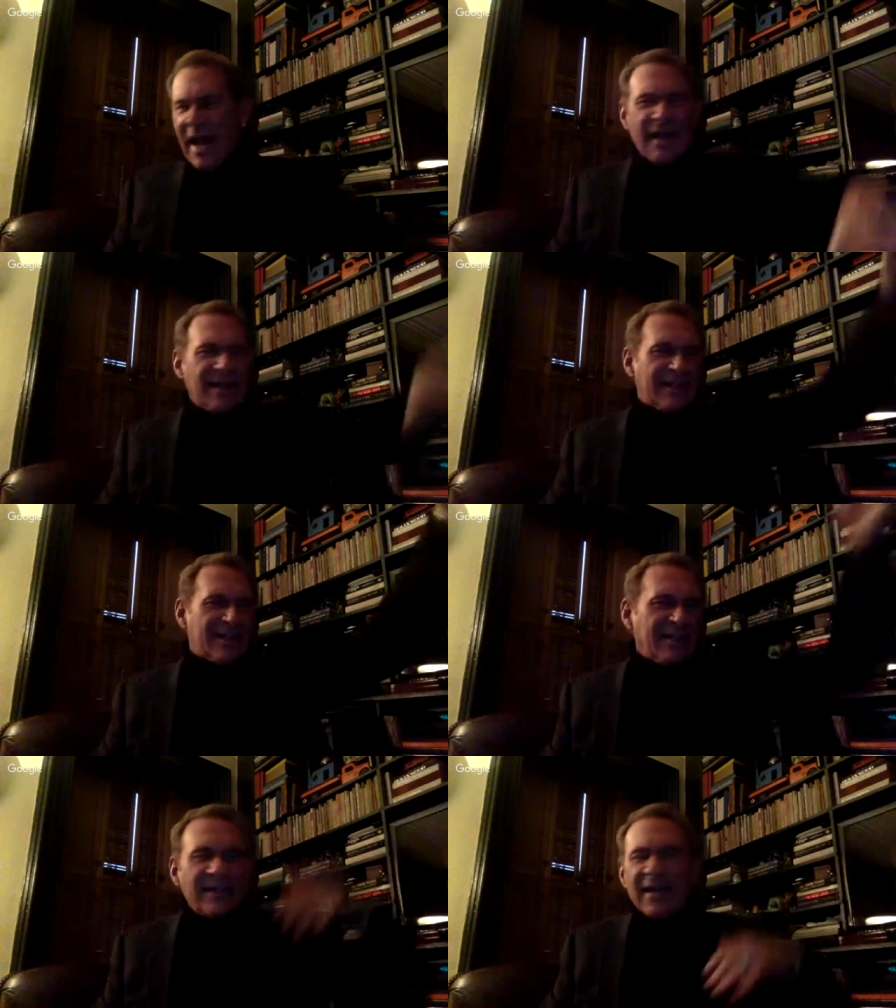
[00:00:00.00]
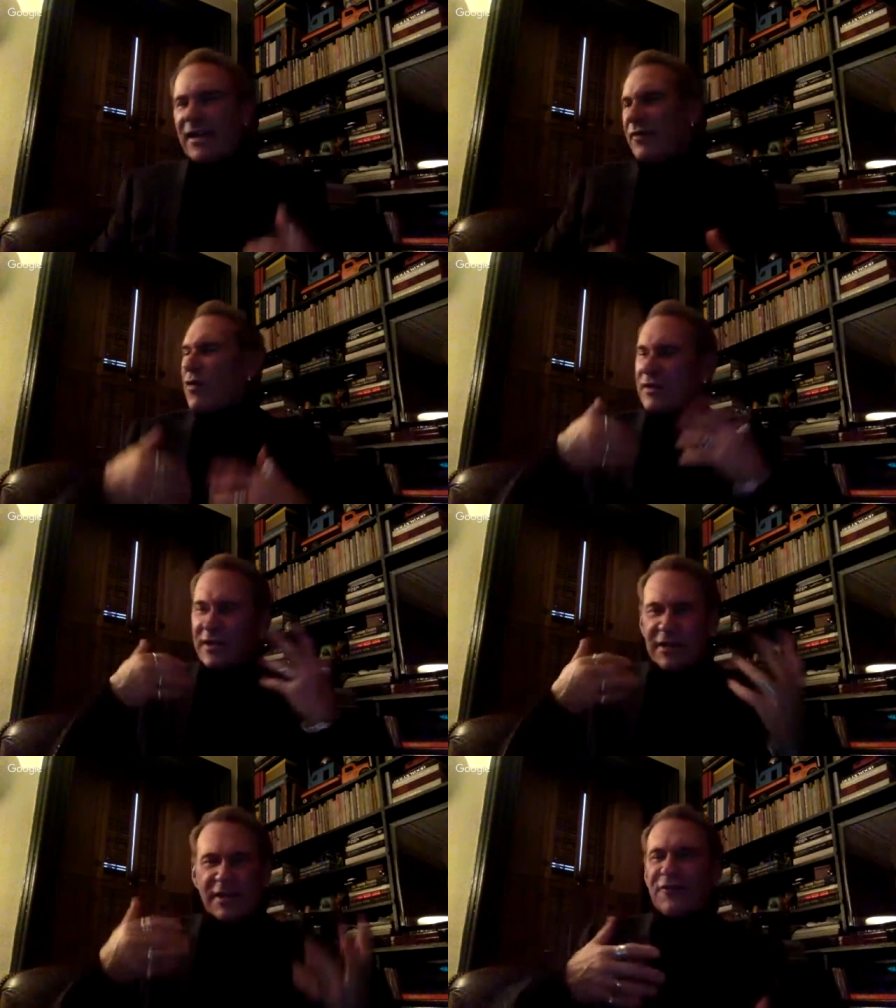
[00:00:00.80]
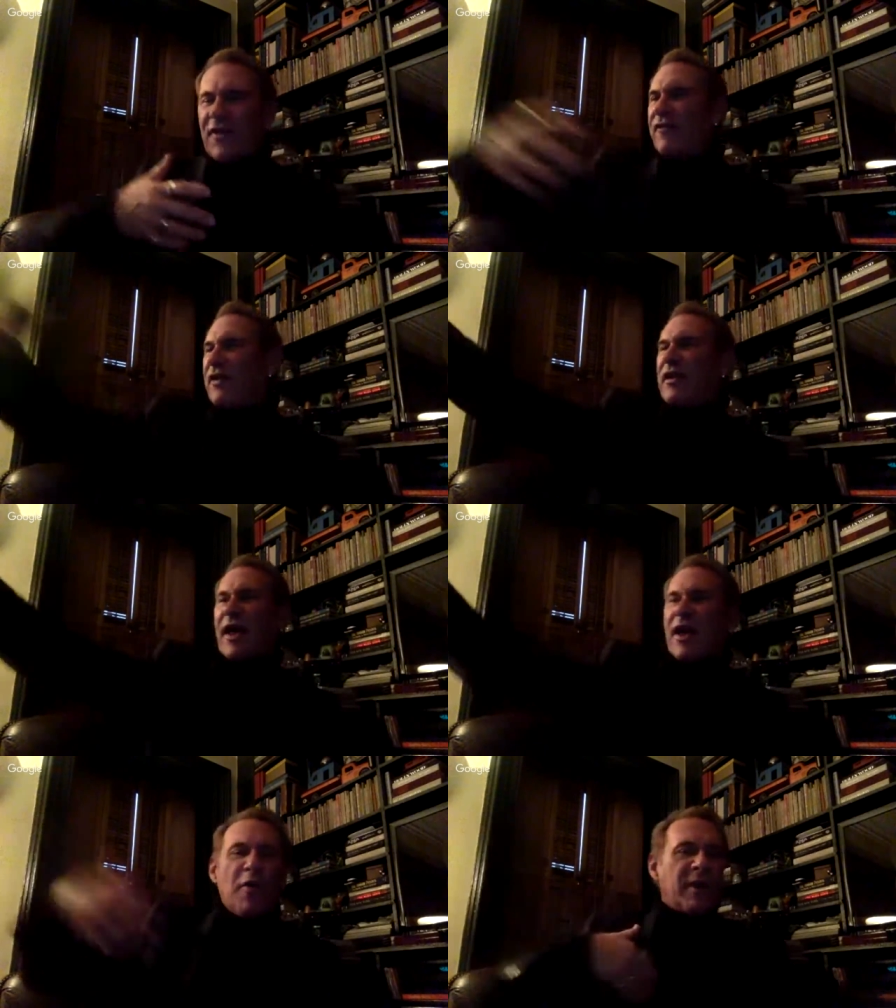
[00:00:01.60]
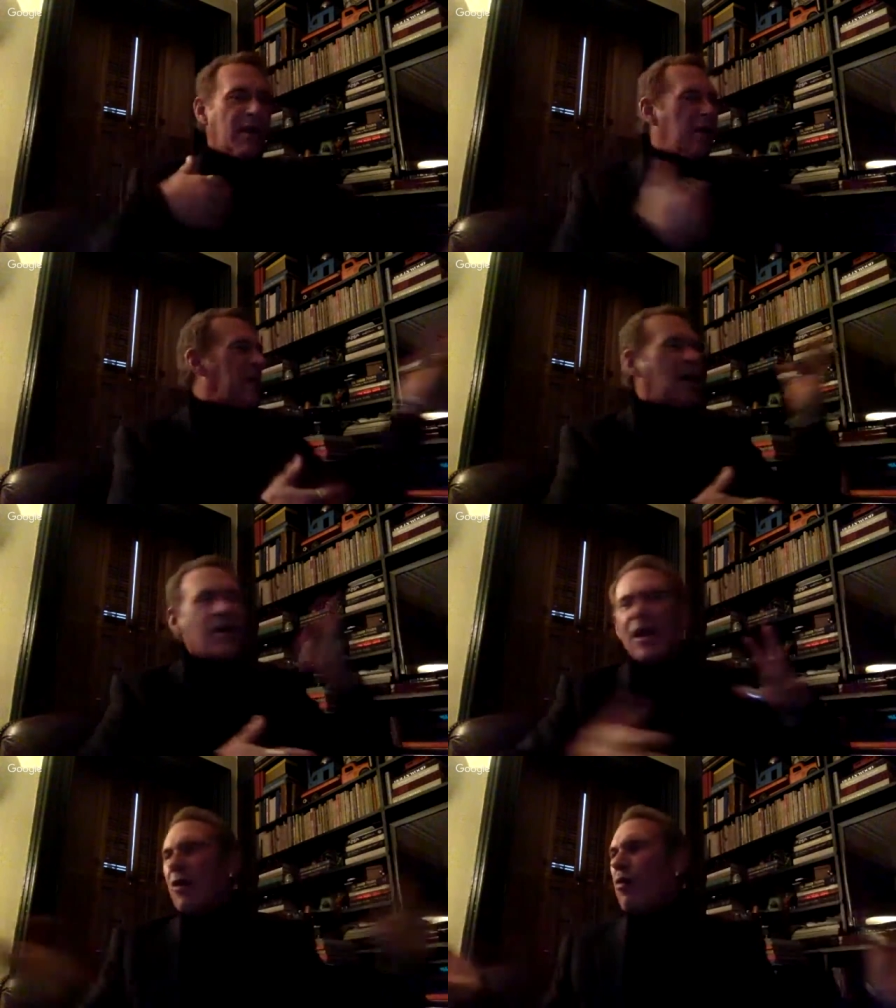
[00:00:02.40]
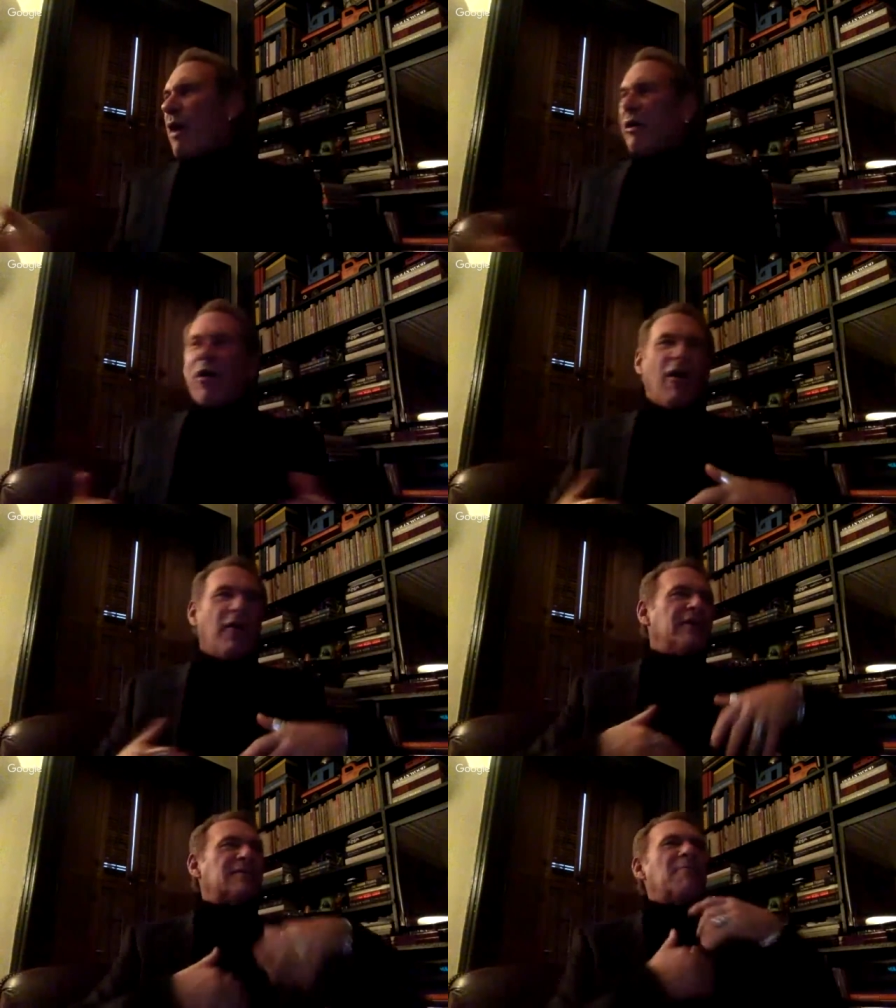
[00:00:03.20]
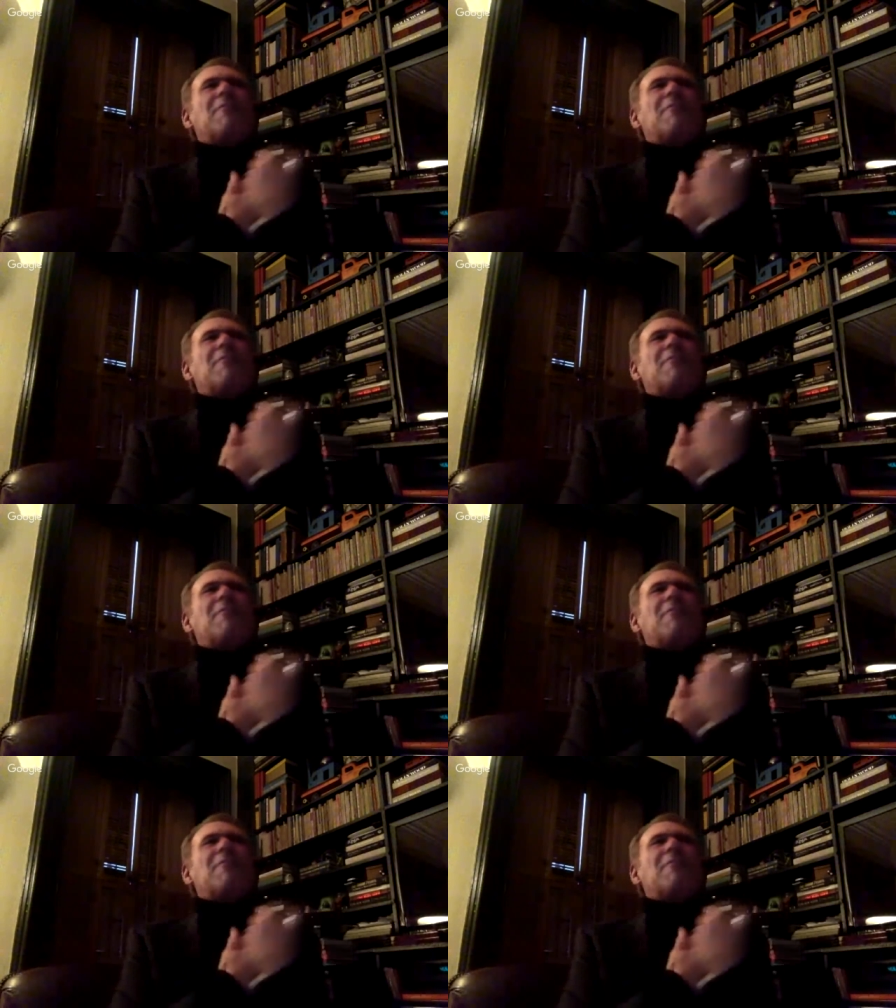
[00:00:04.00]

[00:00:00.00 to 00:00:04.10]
and it's Linda and of course it's his favorite Naomi coming out wearing all these